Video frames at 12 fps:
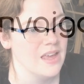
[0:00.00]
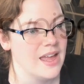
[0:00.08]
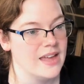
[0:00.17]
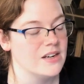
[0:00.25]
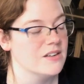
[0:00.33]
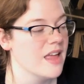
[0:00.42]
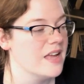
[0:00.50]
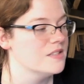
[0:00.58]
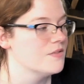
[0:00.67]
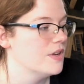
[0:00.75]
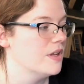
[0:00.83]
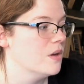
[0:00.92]
In our
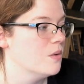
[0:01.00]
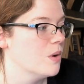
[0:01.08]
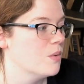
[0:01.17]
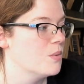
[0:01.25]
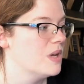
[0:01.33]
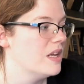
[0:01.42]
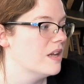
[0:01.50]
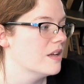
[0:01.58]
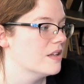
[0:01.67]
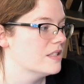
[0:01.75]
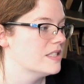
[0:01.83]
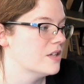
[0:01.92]
last video, we
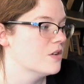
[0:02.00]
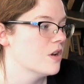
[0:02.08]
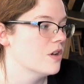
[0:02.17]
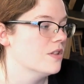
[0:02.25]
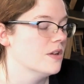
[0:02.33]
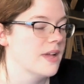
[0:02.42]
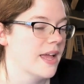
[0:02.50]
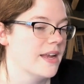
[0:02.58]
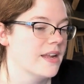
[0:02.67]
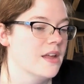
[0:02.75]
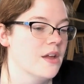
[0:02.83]
took a look at